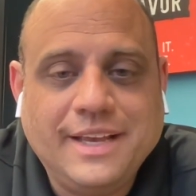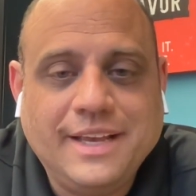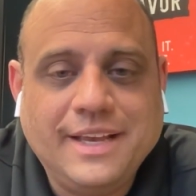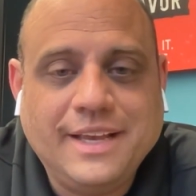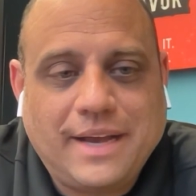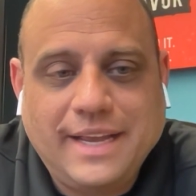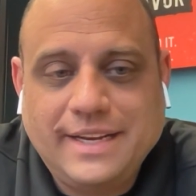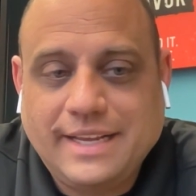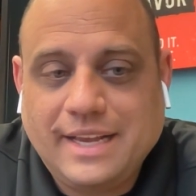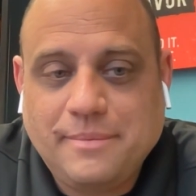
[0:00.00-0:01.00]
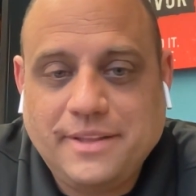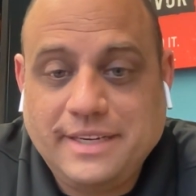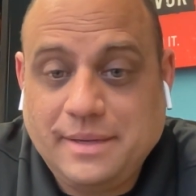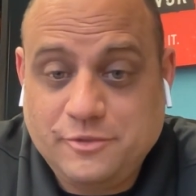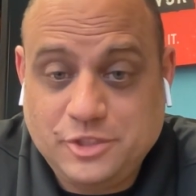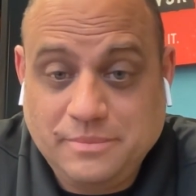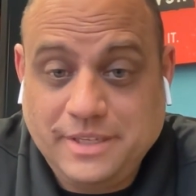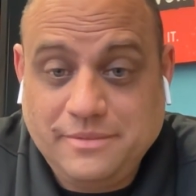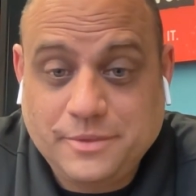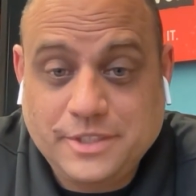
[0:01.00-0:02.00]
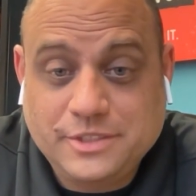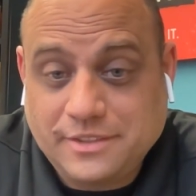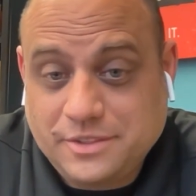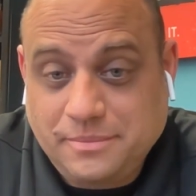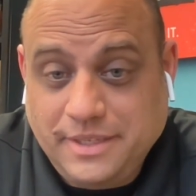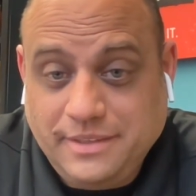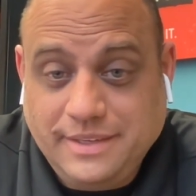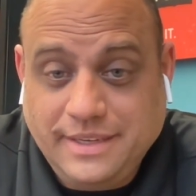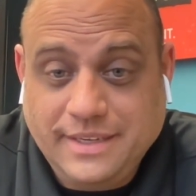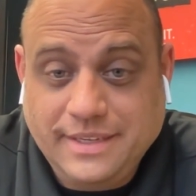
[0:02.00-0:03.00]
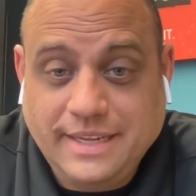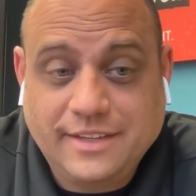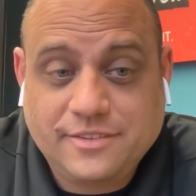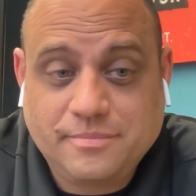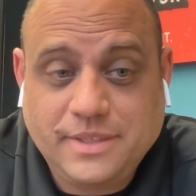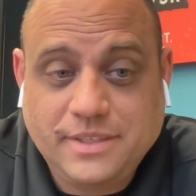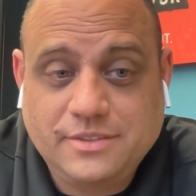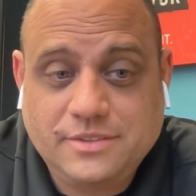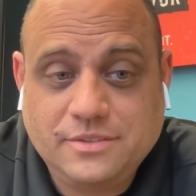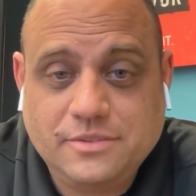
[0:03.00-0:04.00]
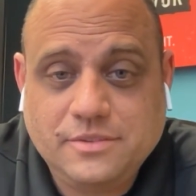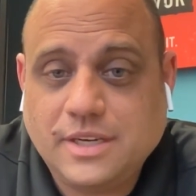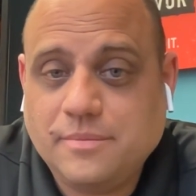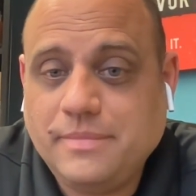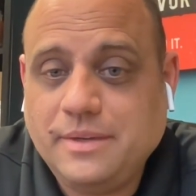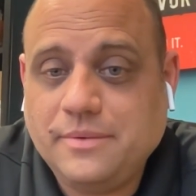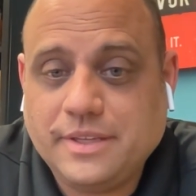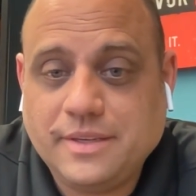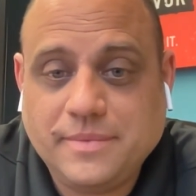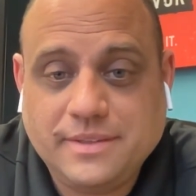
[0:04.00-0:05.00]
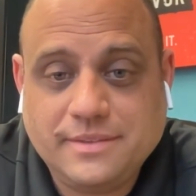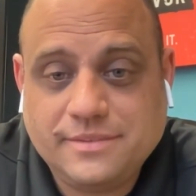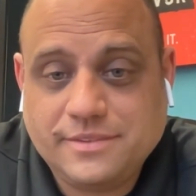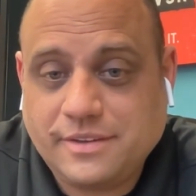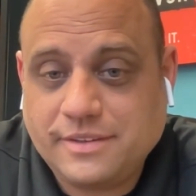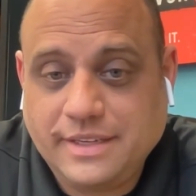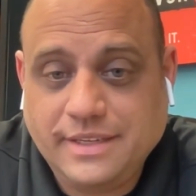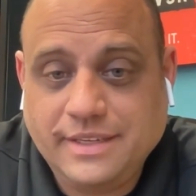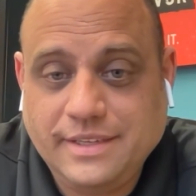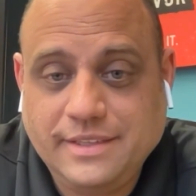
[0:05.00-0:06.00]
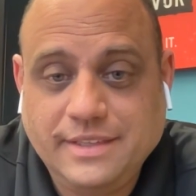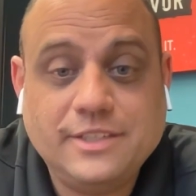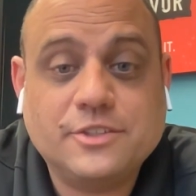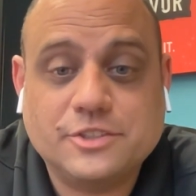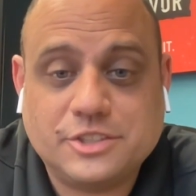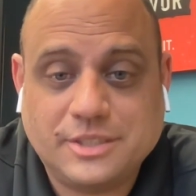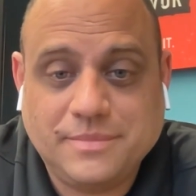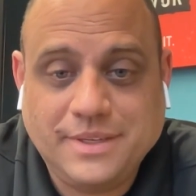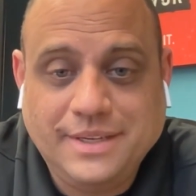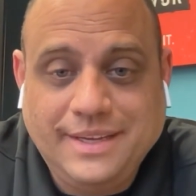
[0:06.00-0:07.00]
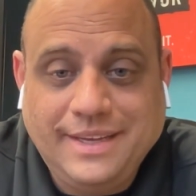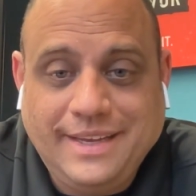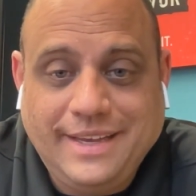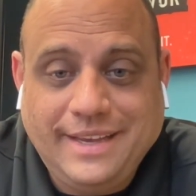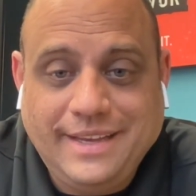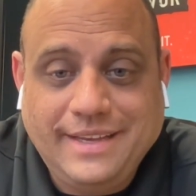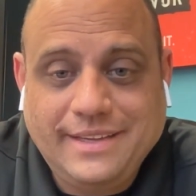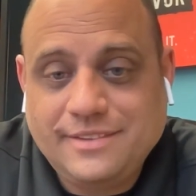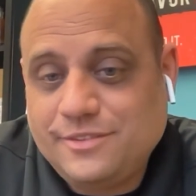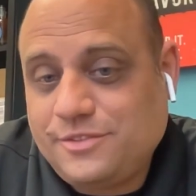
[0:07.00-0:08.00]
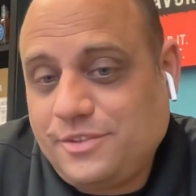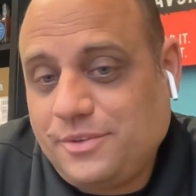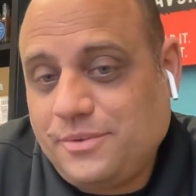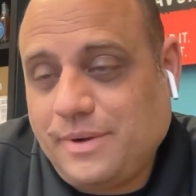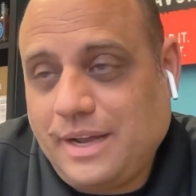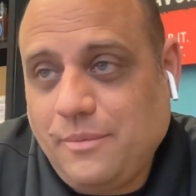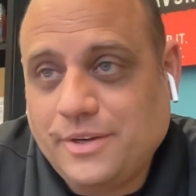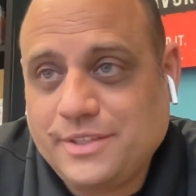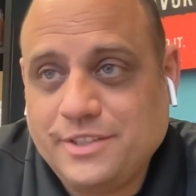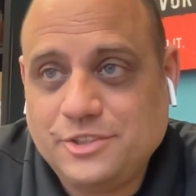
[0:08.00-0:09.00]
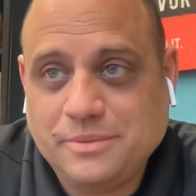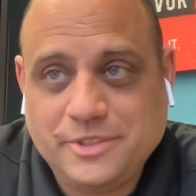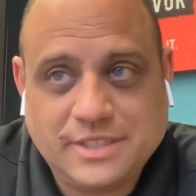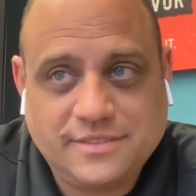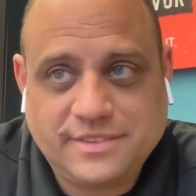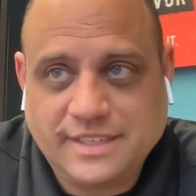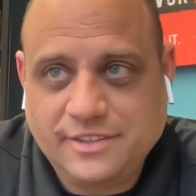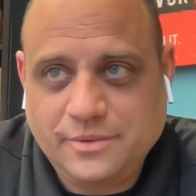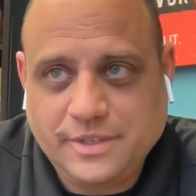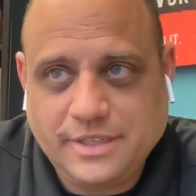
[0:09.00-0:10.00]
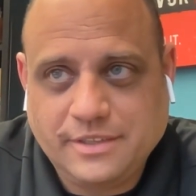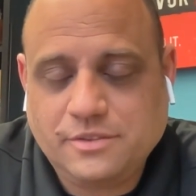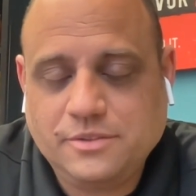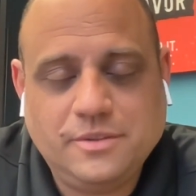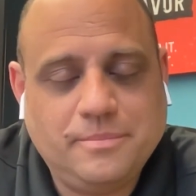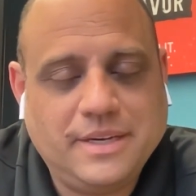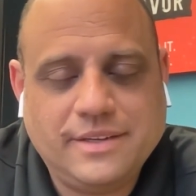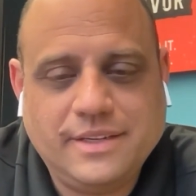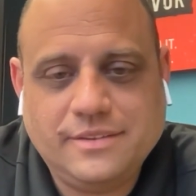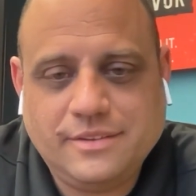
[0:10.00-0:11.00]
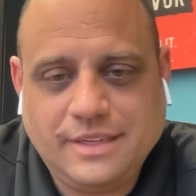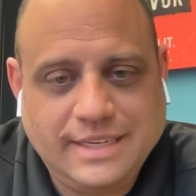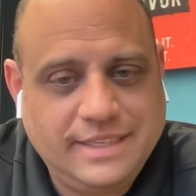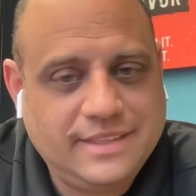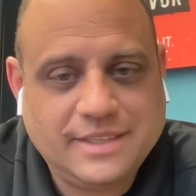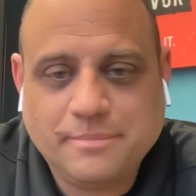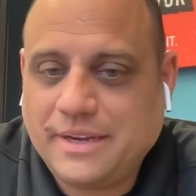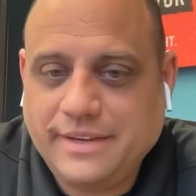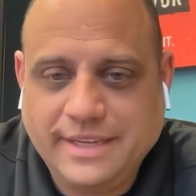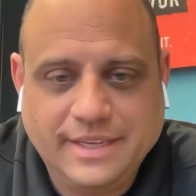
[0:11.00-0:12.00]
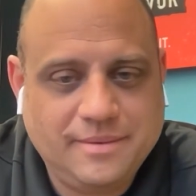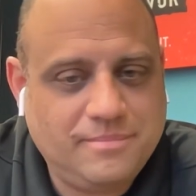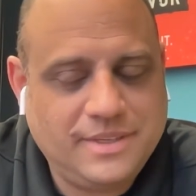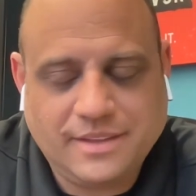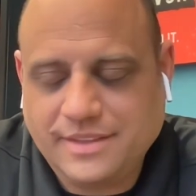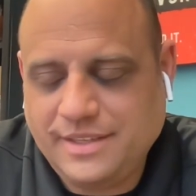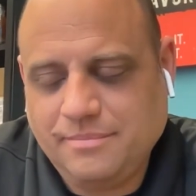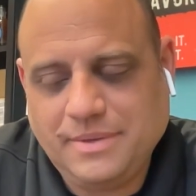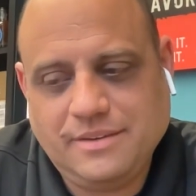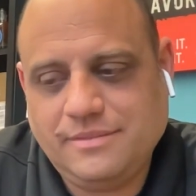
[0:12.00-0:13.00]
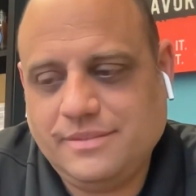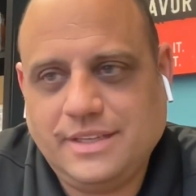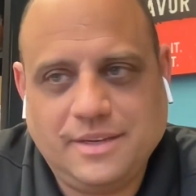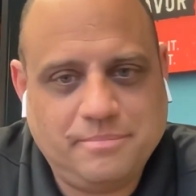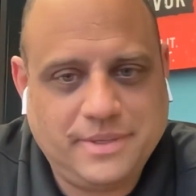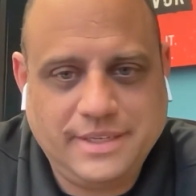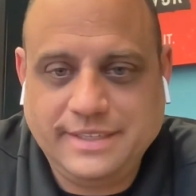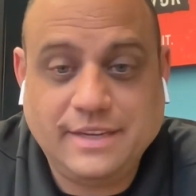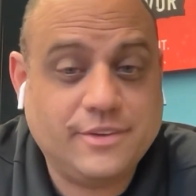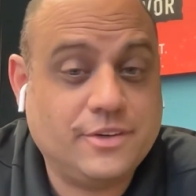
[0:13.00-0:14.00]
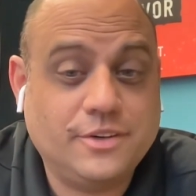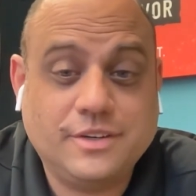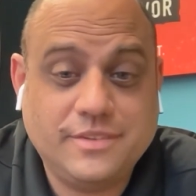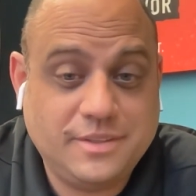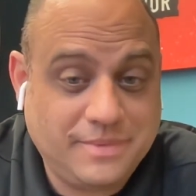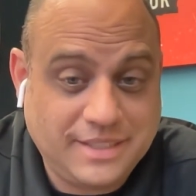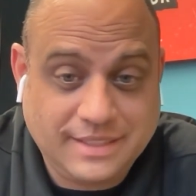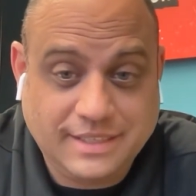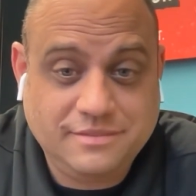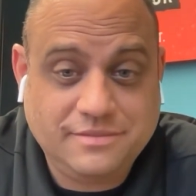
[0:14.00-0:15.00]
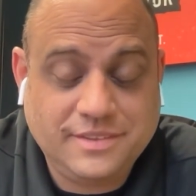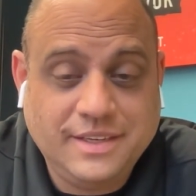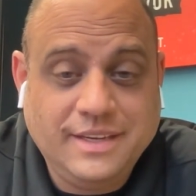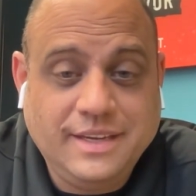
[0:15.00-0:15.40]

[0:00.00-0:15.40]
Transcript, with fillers: um, I had a guy by the name of Jimmy reach out to me and ask me to come meet with him and start a internship. And so I walked into Jimmy John's not knowing a clue about it, anything about him, nothing about the company, never heard of it in my life.